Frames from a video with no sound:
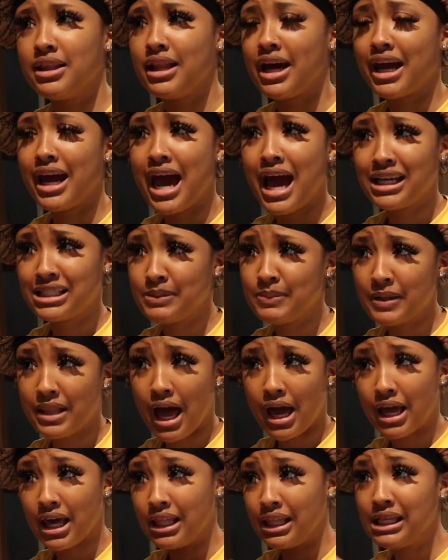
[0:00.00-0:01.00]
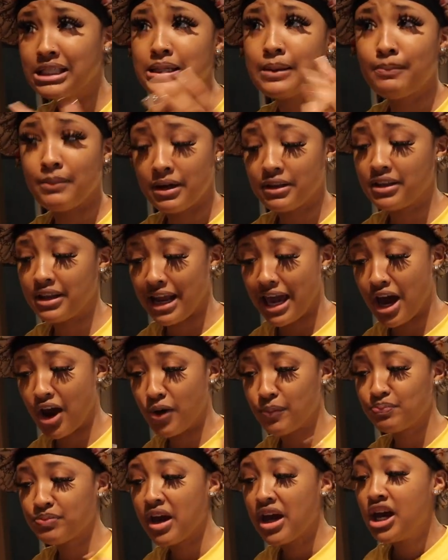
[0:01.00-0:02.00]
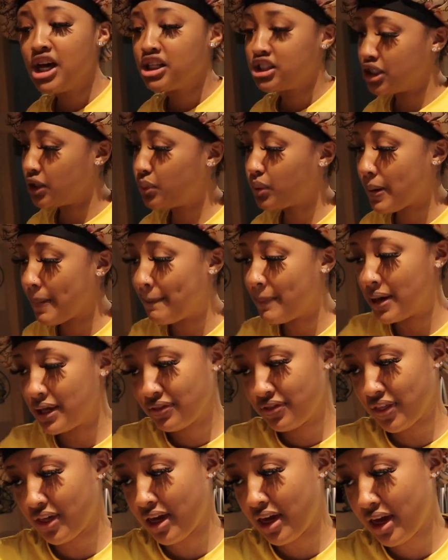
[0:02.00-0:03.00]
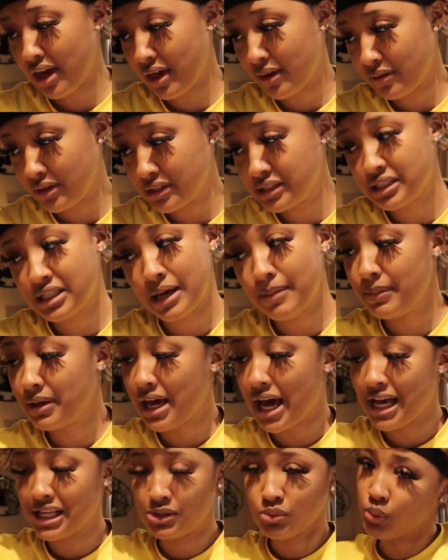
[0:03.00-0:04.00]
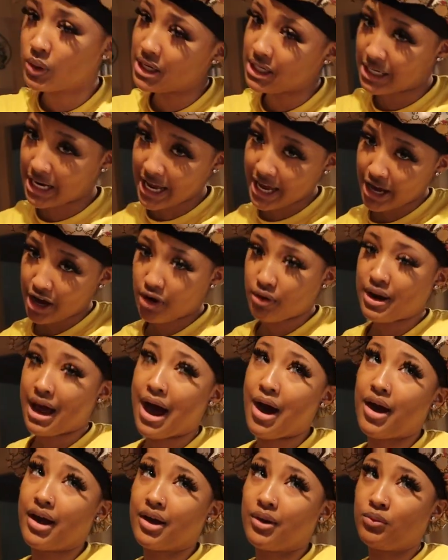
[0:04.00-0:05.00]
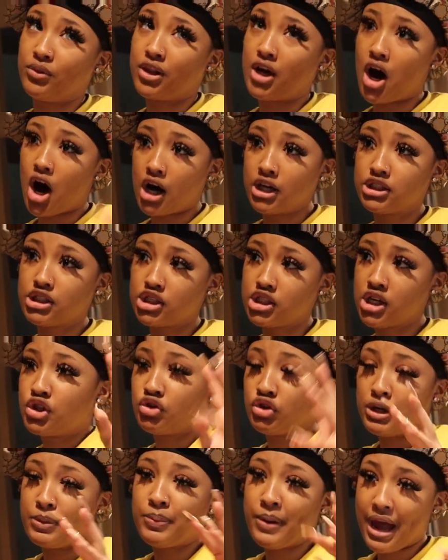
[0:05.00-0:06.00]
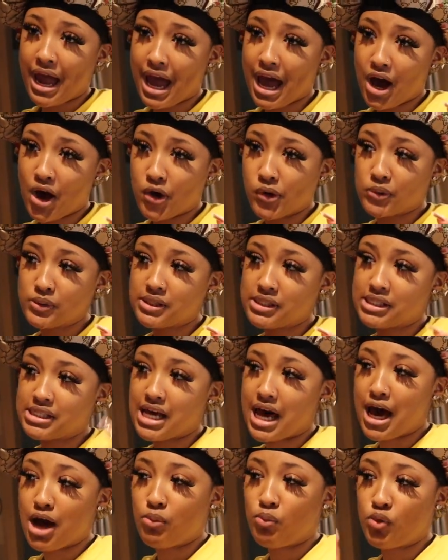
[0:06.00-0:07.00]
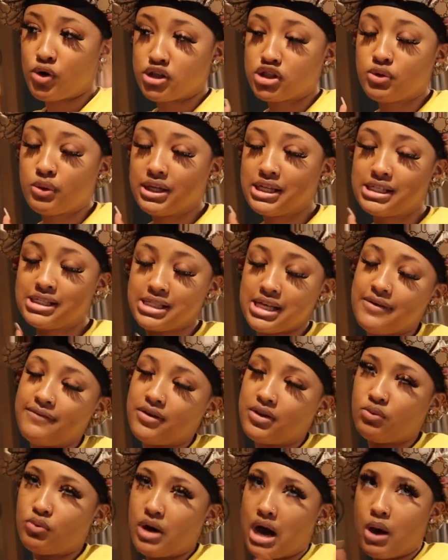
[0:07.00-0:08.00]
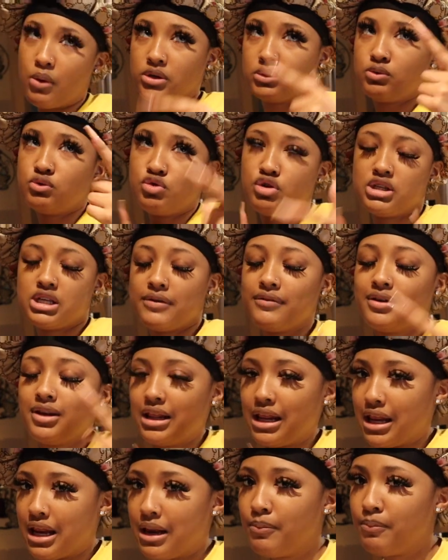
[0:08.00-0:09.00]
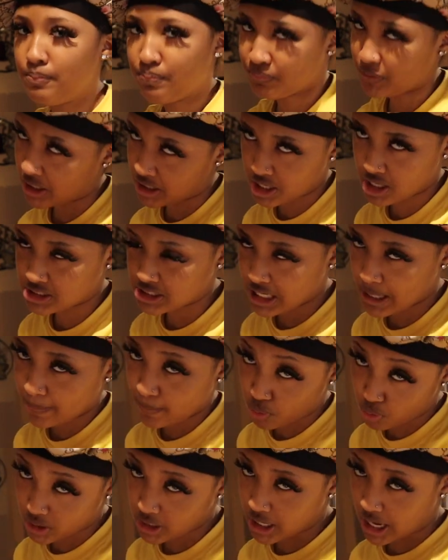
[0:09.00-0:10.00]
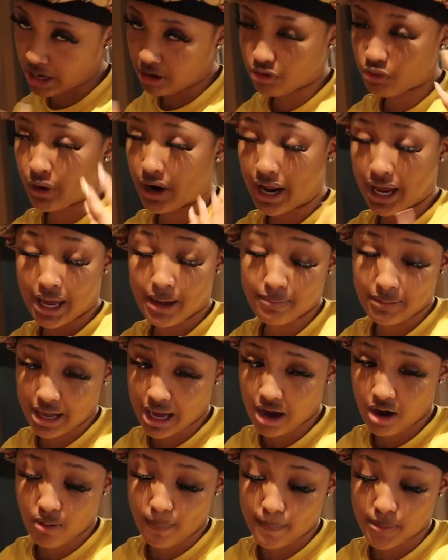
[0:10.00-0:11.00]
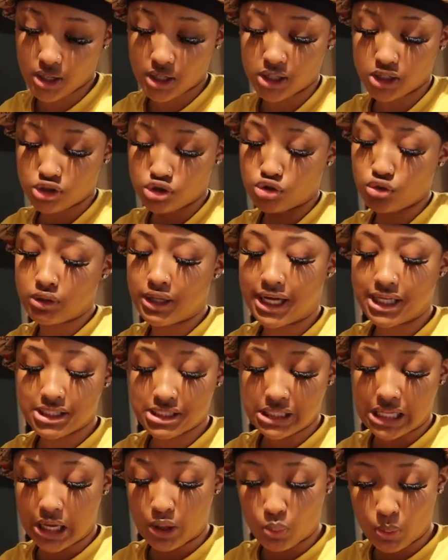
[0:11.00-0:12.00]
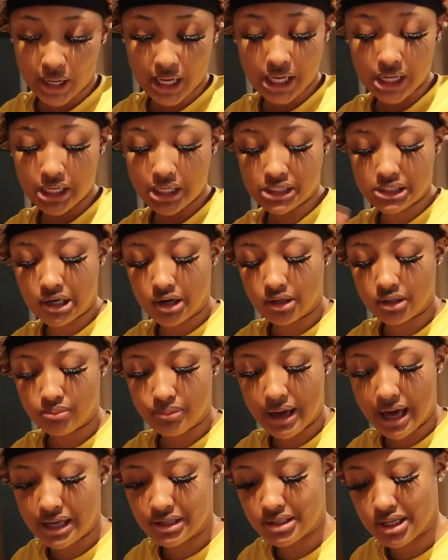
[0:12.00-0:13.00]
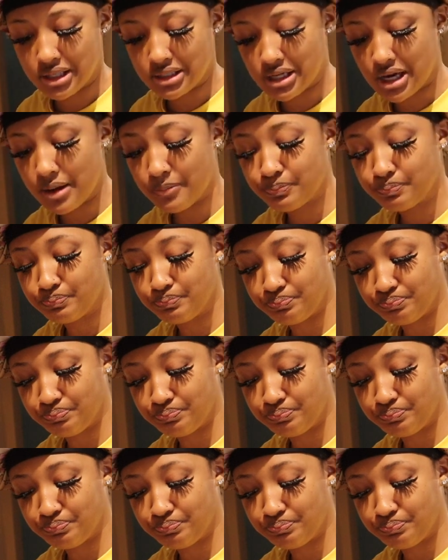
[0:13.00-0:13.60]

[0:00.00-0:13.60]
Like it has to be like at least a month now. So we're a month in, stomach has went down. I lost 3 pounds. I'm 127. Well, I was 127 yesterday morning. I don't know what I am now, but it's too late to like weigh it. It's already past that time.